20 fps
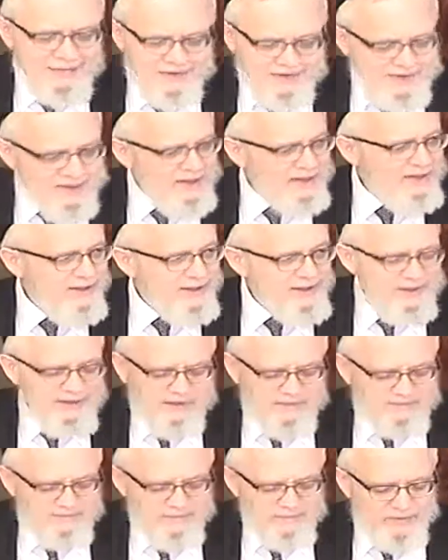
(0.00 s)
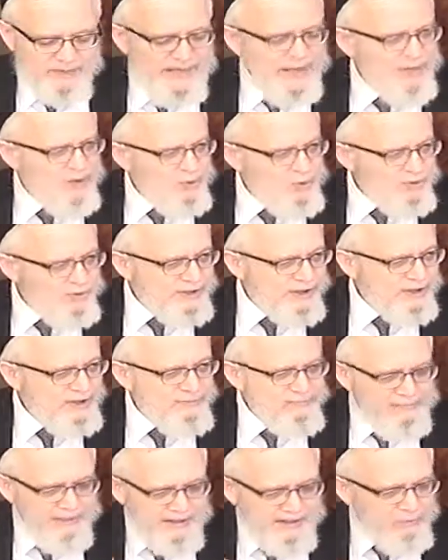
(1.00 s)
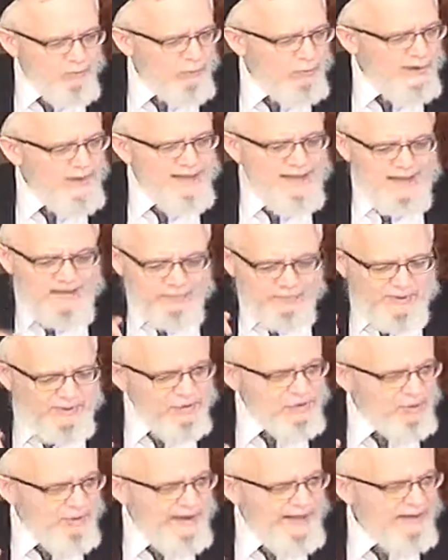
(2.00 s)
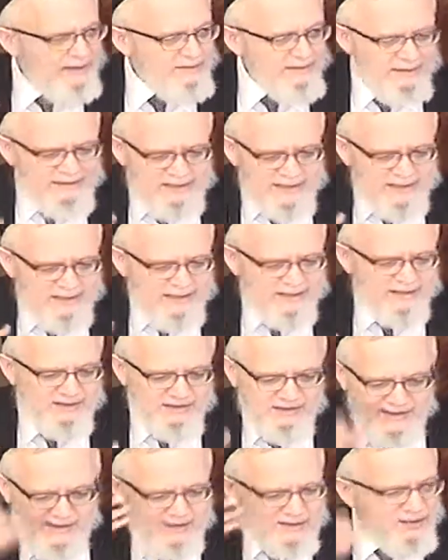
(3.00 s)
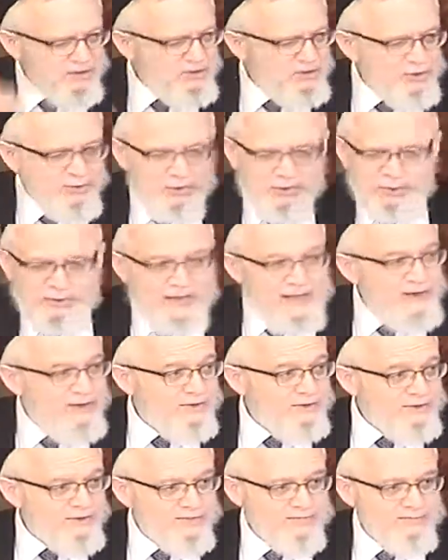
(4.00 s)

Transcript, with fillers: to study how to use it, and, and, and you have to be trained, and this takes three years.